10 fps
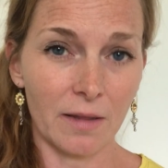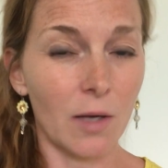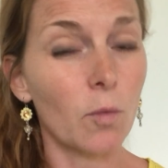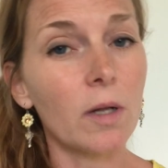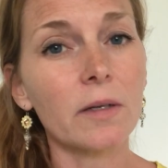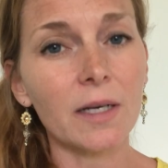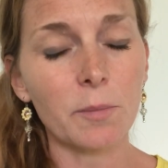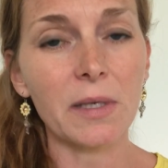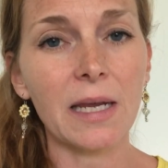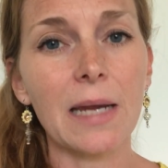They will
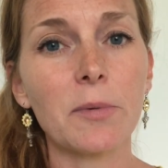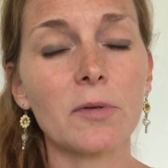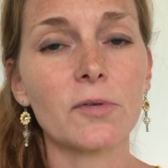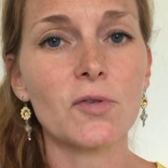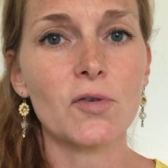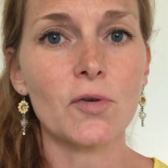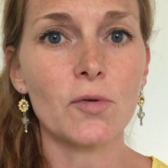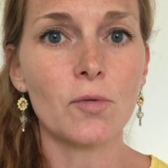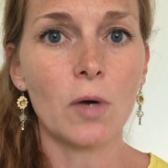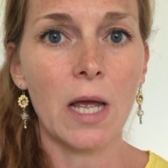not be able
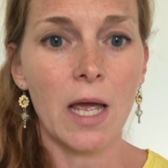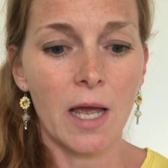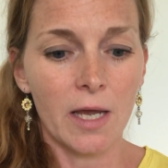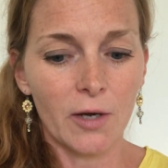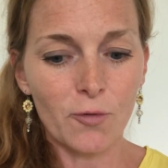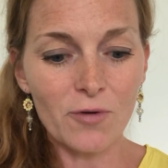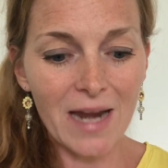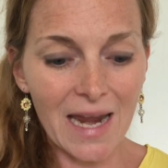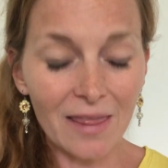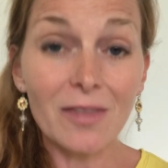to
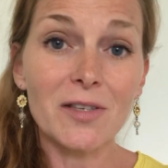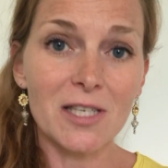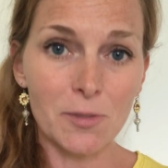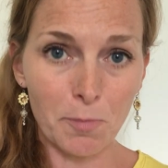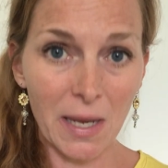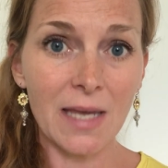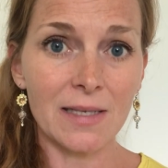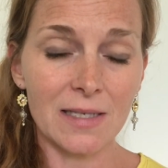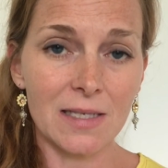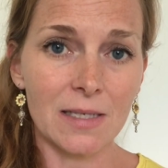create the
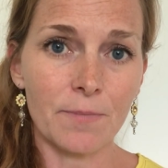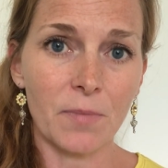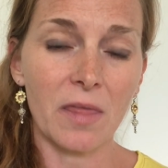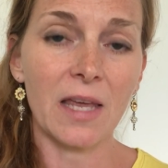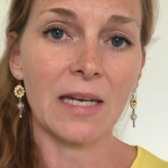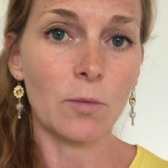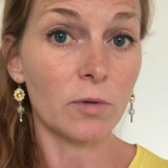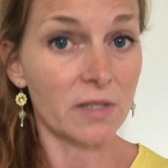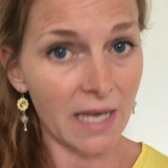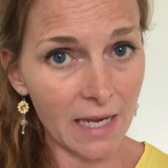space that it
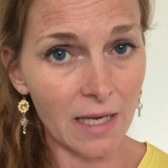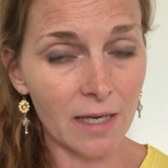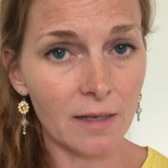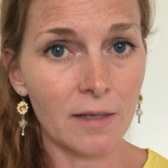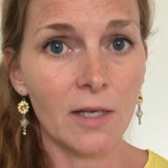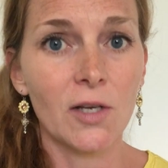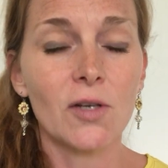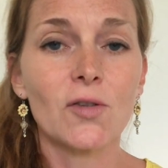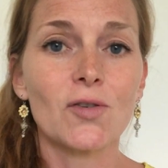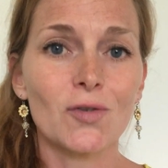will take
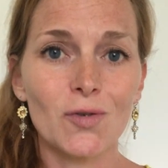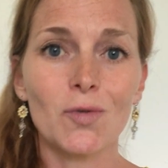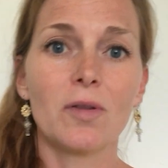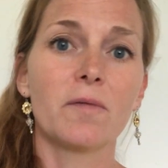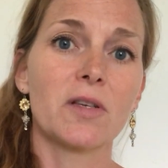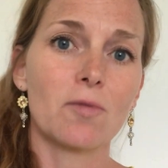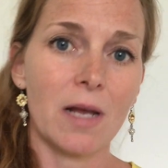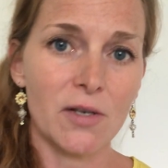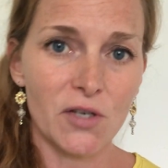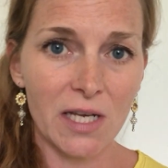to do the
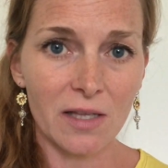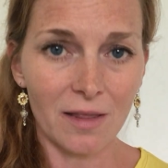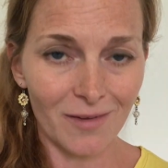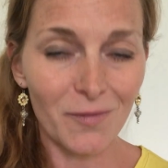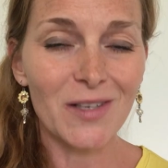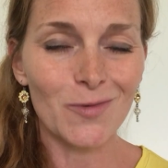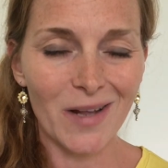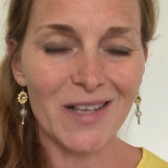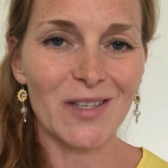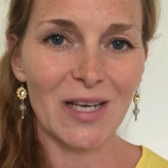
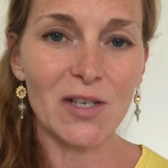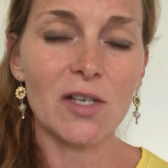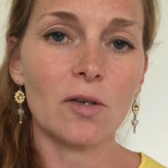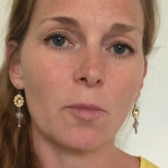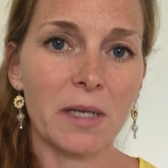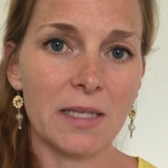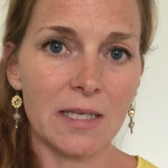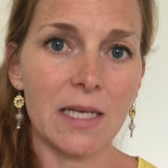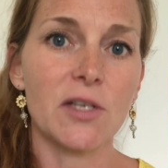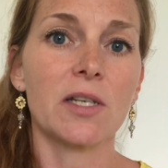visualization or
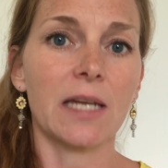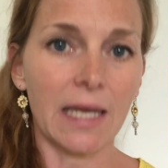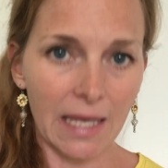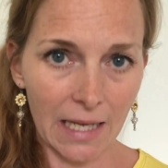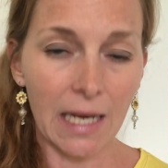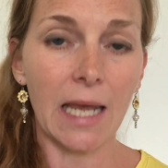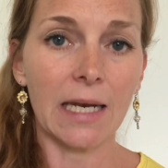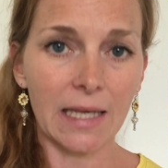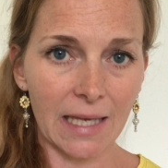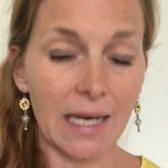meditation again
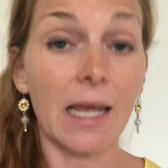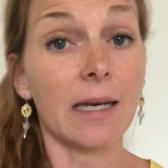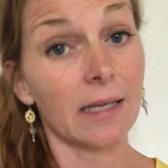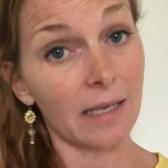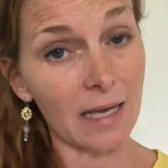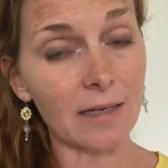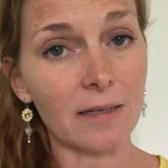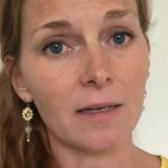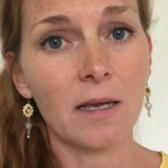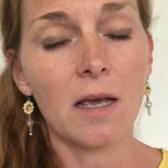and again and again.